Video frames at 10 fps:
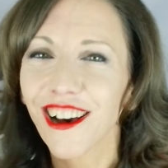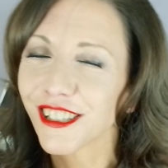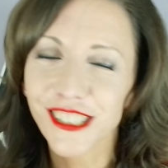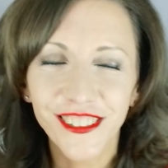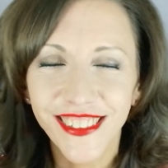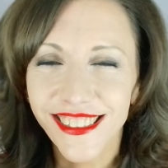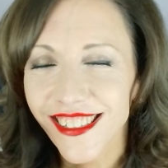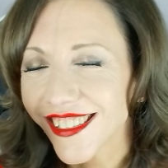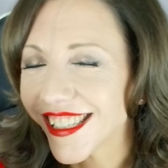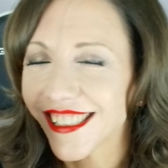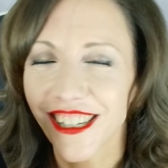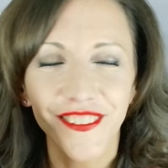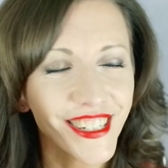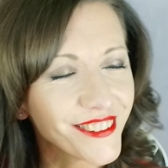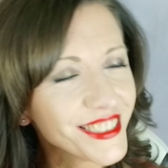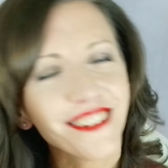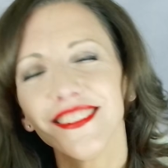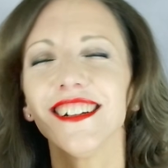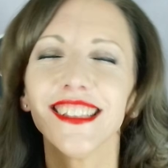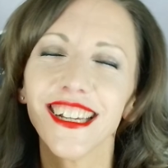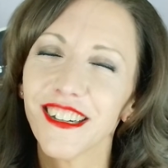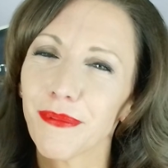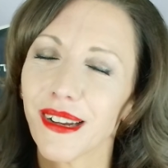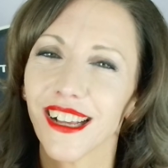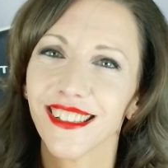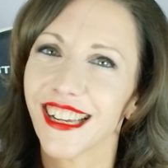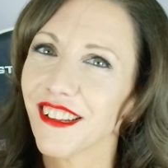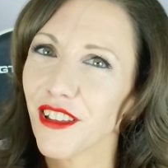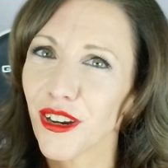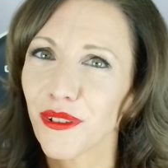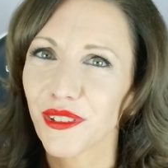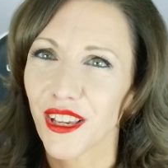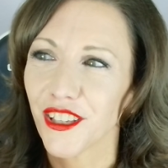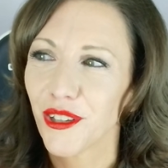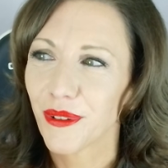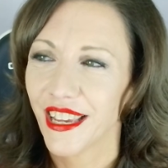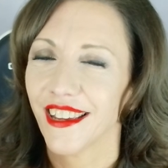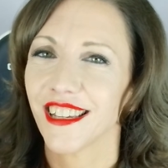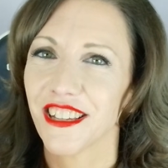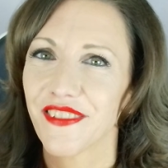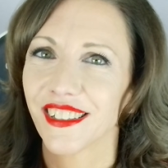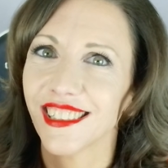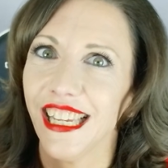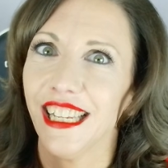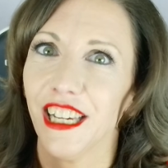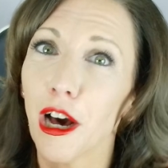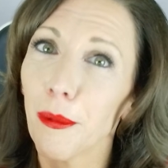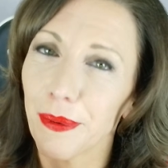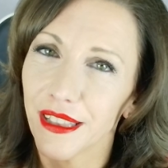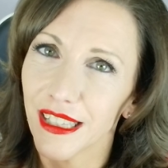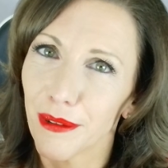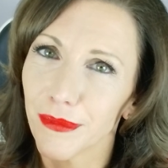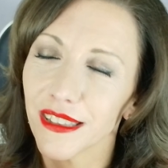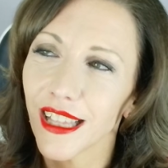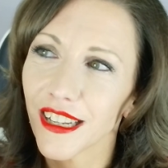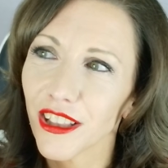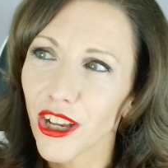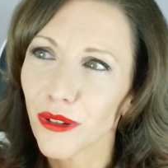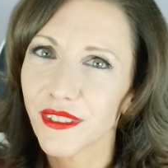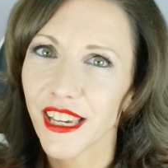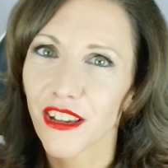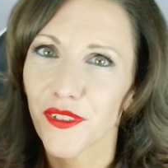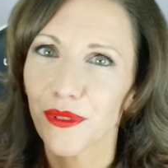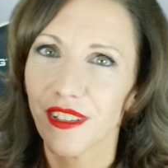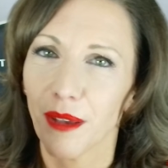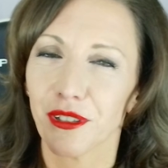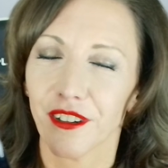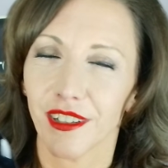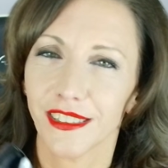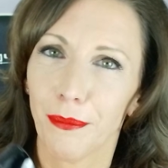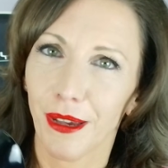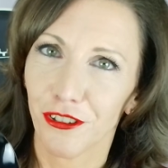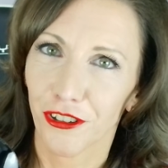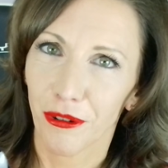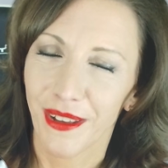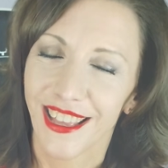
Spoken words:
Hot Chick 130. Nope, nope, nope, nope, nope. A lot of those, you can't even stand up in them, let alone take a few steps across the bedroom.